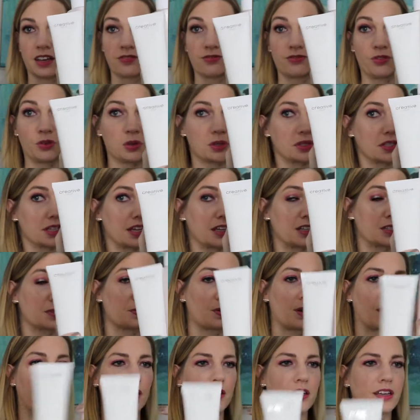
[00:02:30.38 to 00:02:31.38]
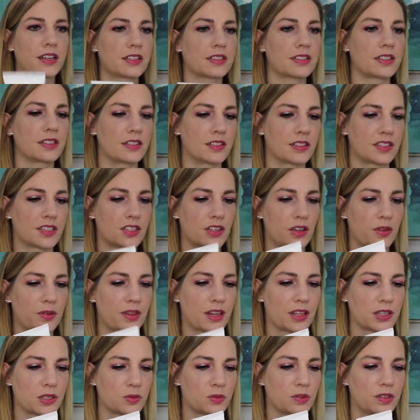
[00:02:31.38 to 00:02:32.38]
full-size products, and so
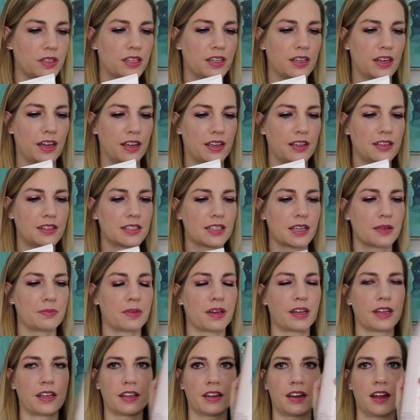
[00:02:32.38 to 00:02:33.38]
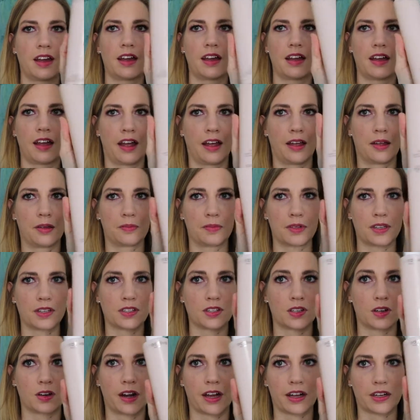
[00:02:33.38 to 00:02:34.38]
that's really nice. I might
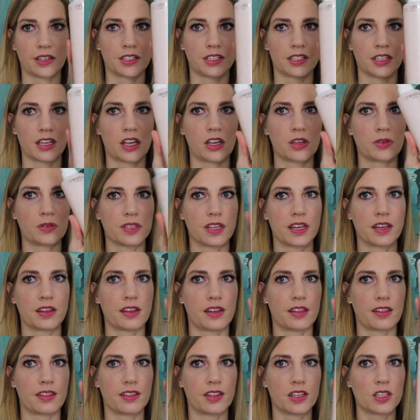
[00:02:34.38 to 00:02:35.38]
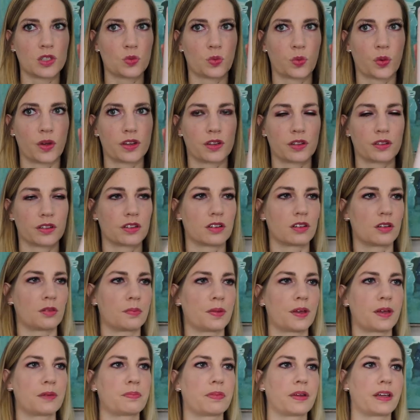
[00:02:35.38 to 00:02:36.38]
start actually using this one a little
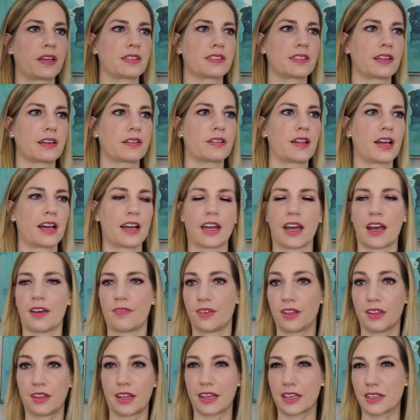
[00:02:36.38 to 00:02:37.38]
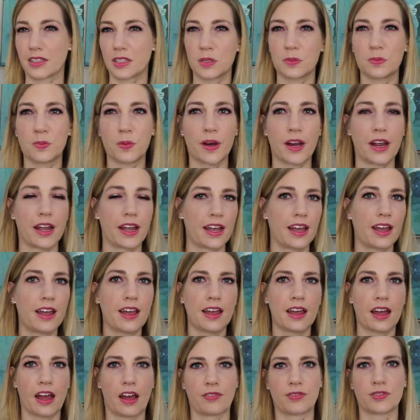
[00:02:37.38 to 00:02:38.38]
bit because I like having a spray
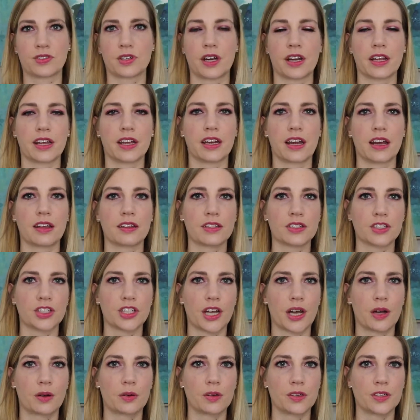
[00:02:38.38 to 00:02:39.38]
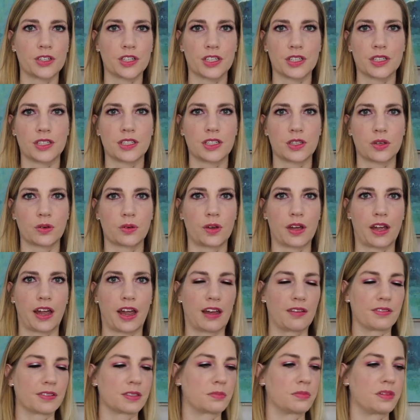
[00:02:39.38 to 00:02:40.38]
after I get out of the shower, just so I
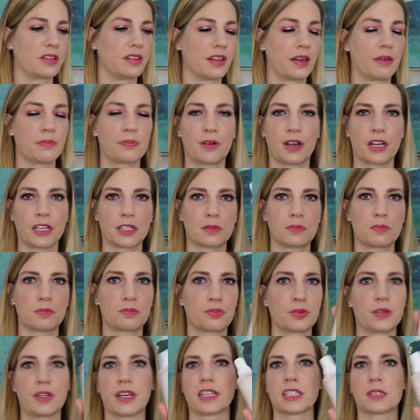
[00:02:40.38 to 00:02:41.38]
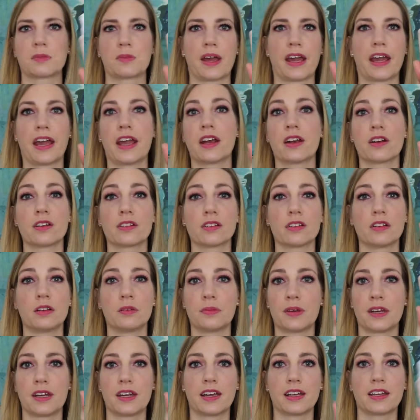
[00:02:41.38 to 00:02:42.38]
have something that protects my hair a little
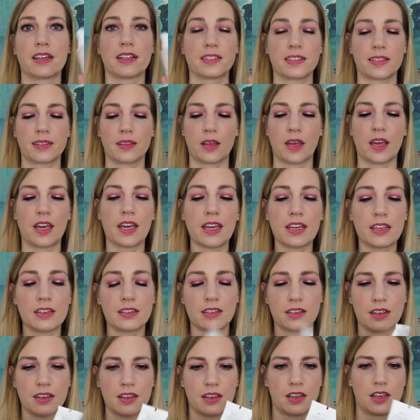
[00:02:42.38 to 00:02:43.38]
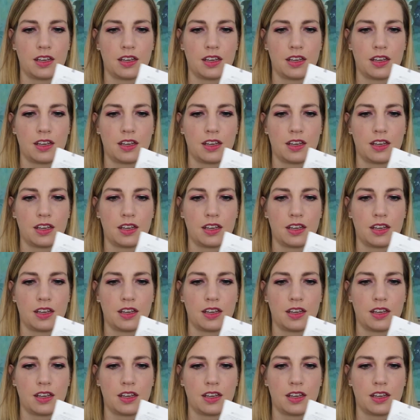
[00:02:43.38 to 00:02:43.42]
bit against the heat.